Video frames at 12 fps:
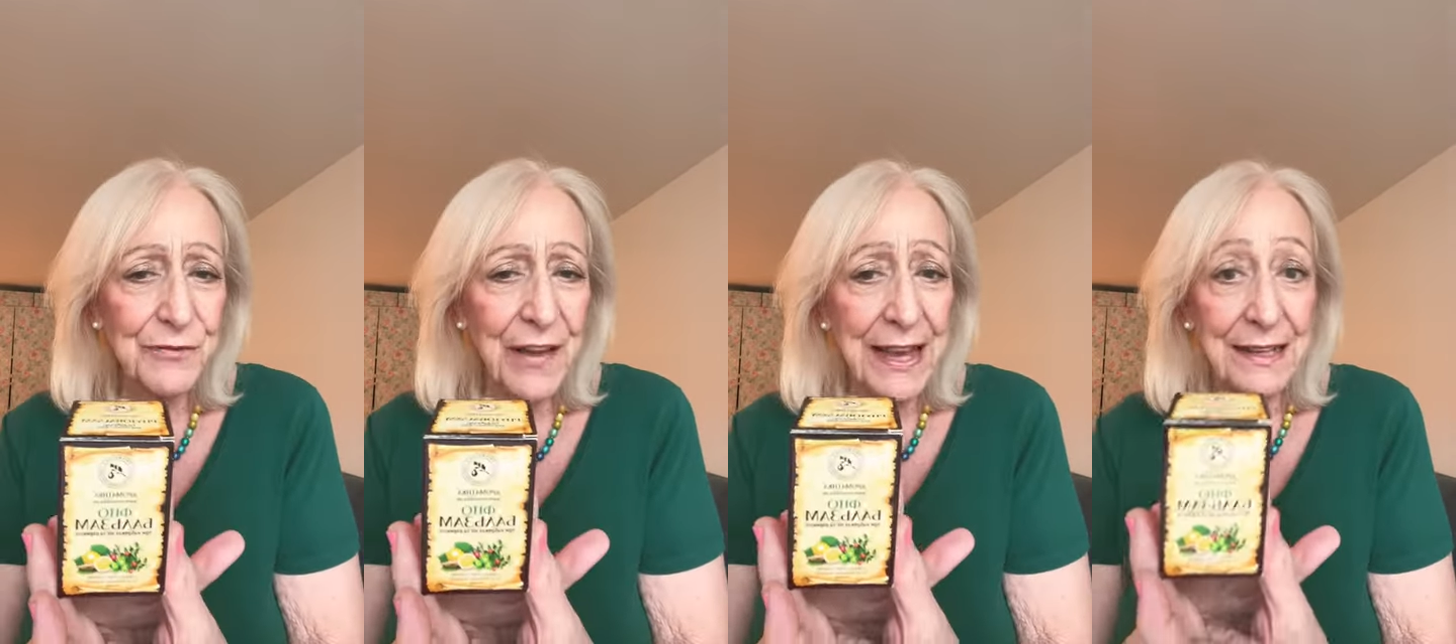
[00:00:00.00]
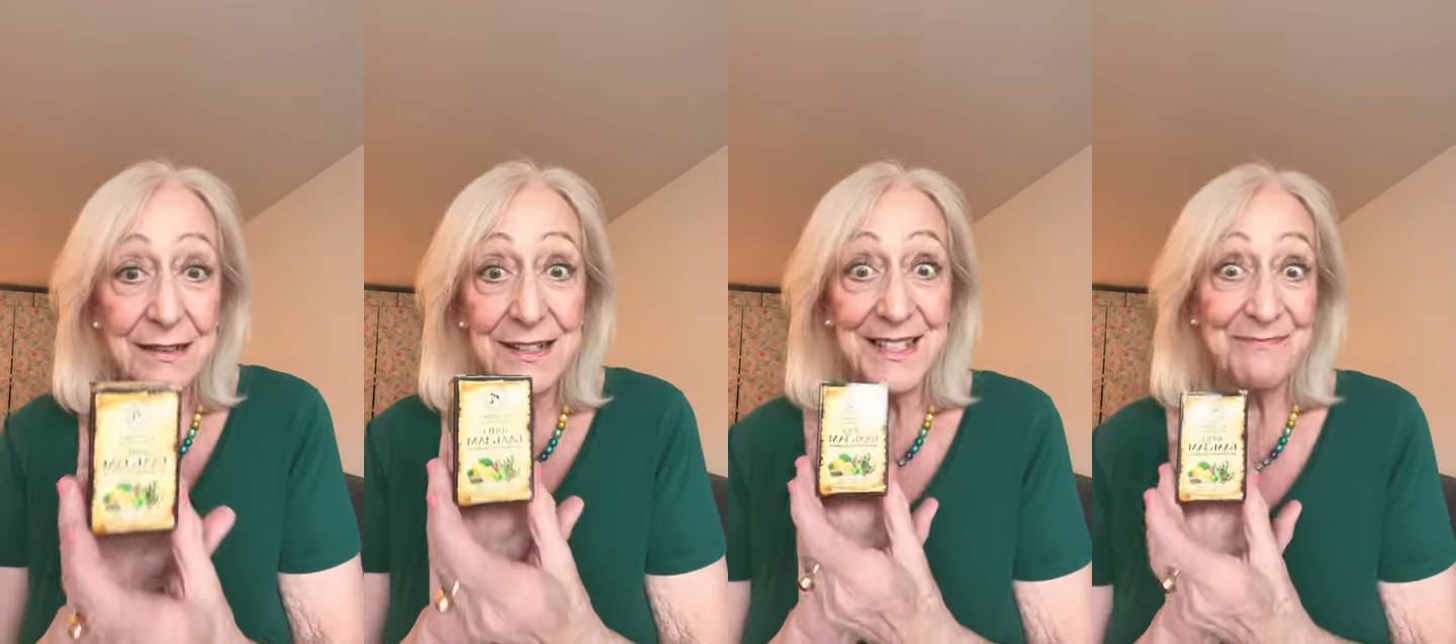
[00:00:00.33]

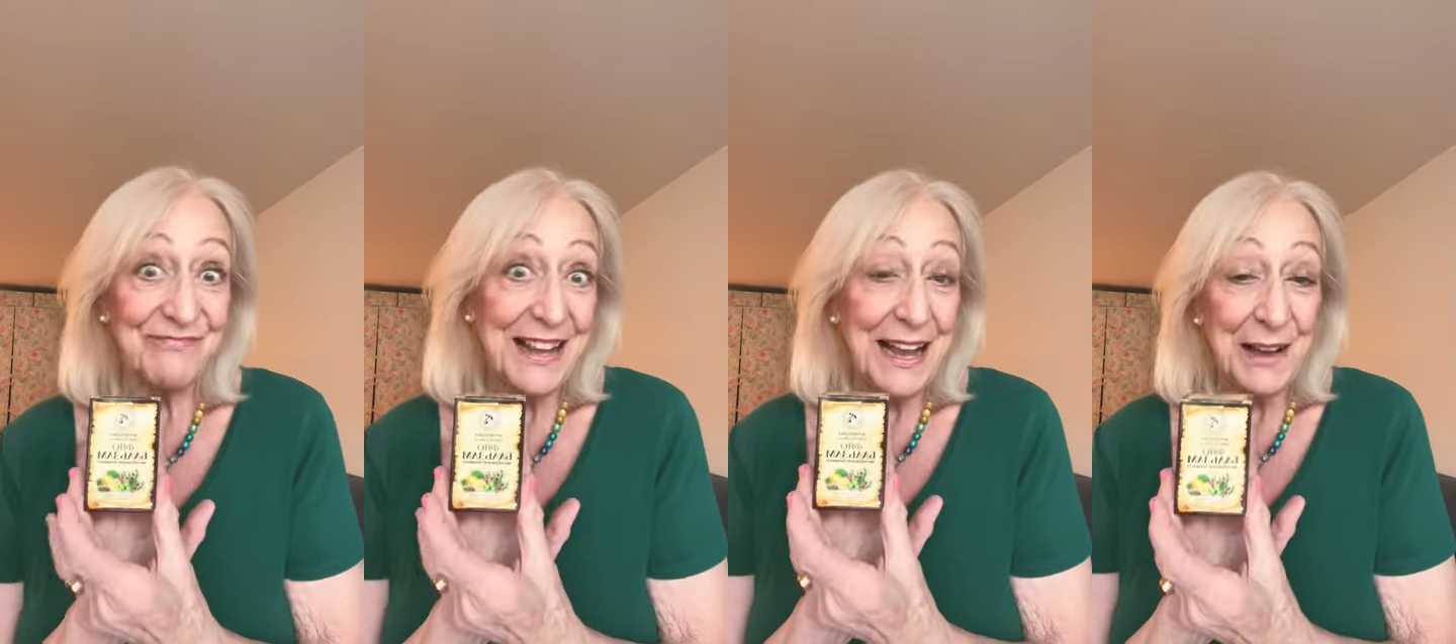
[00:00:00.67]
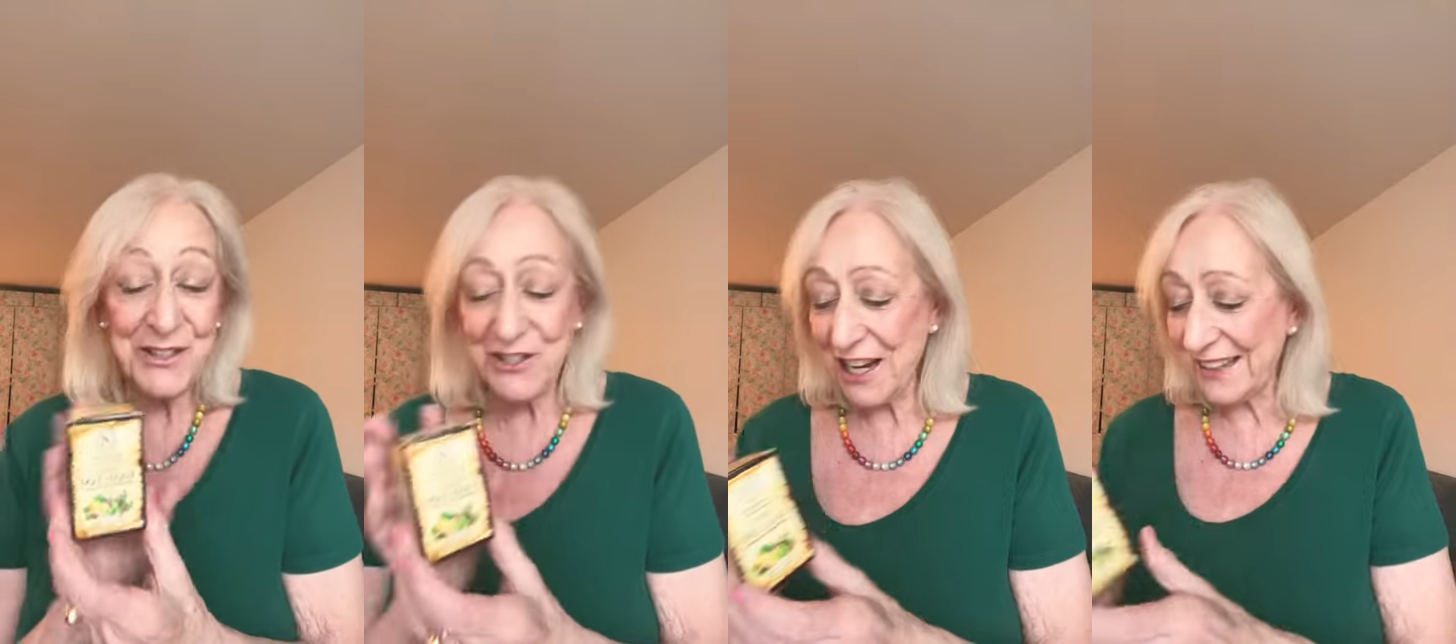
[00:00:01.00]
veins
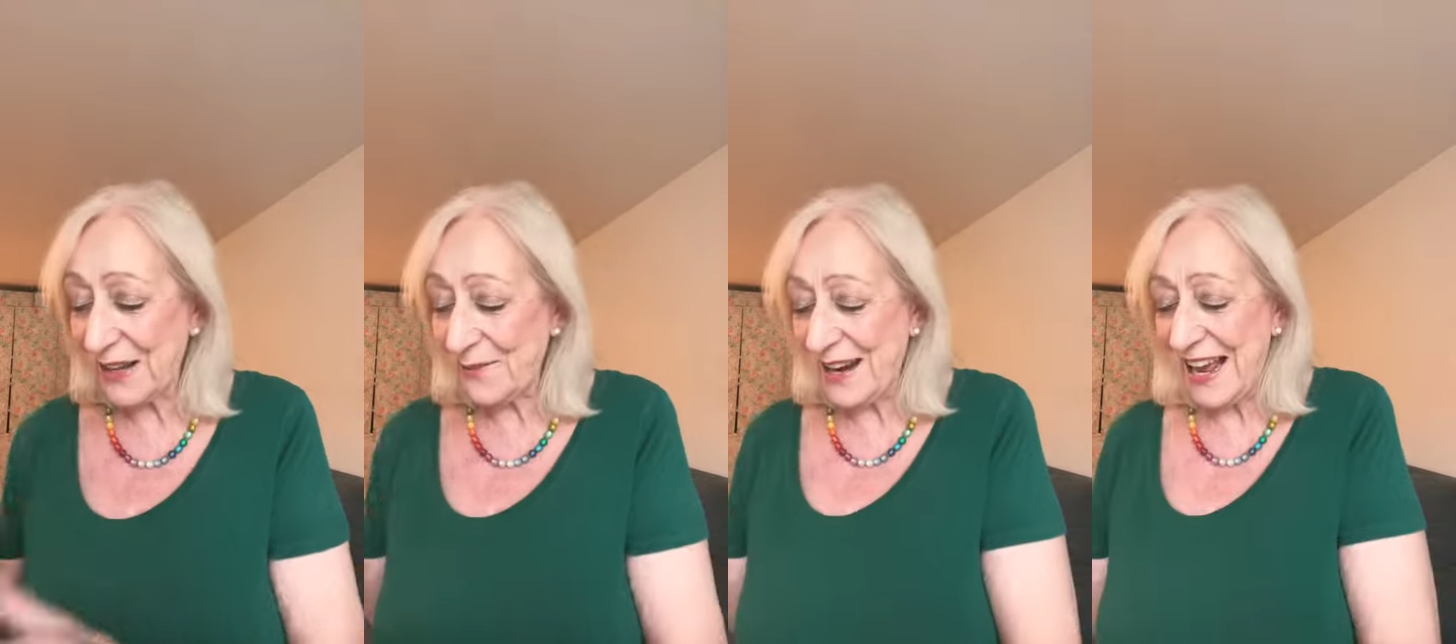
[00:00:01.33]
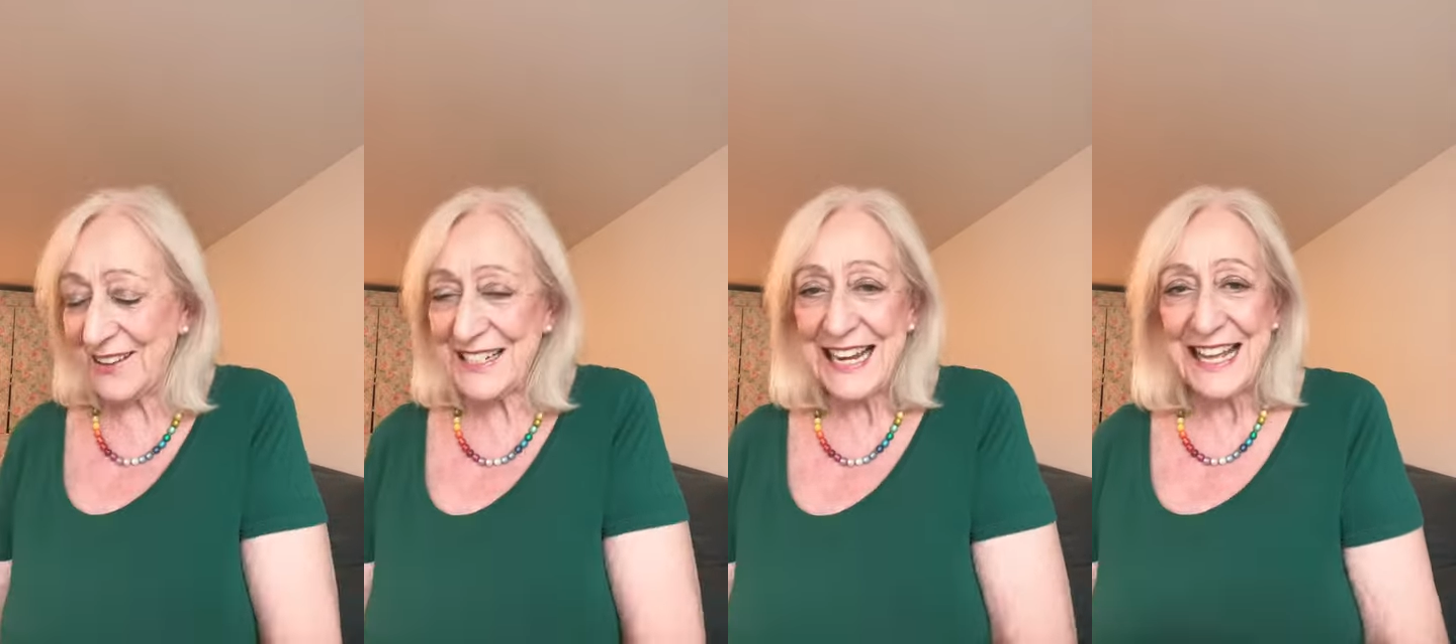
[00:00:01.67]
to check that one
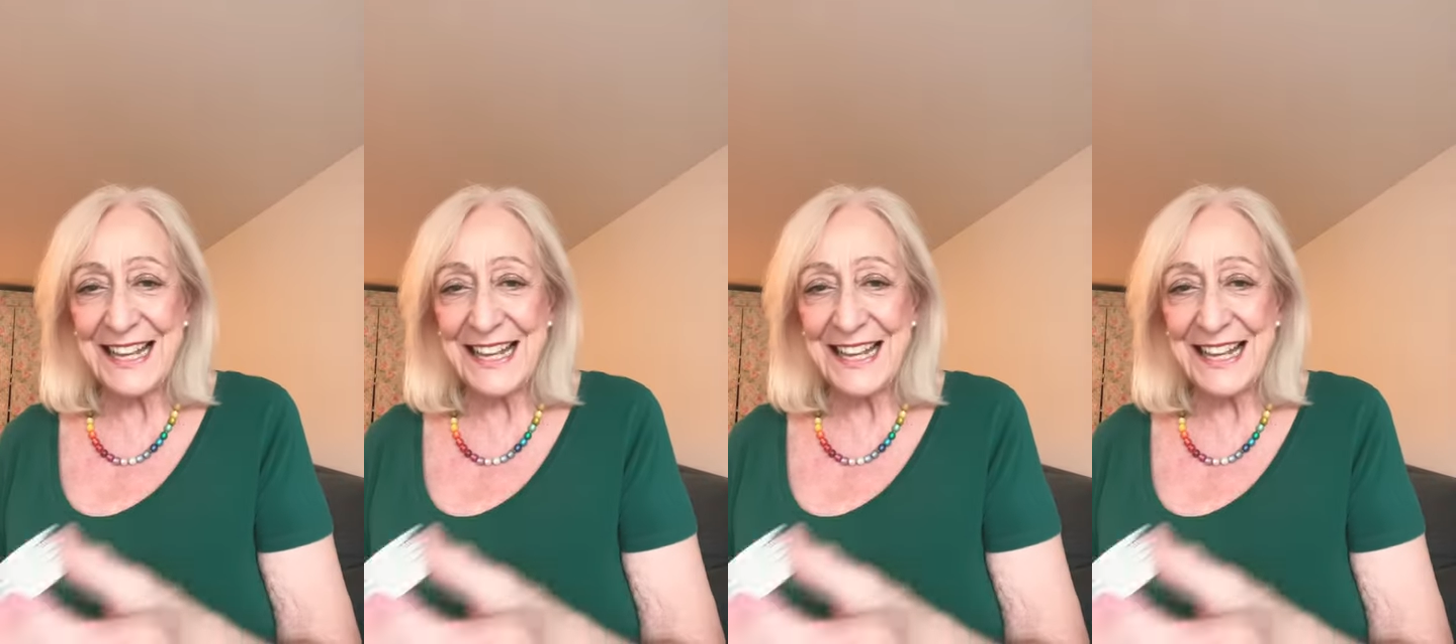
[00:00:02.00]
out.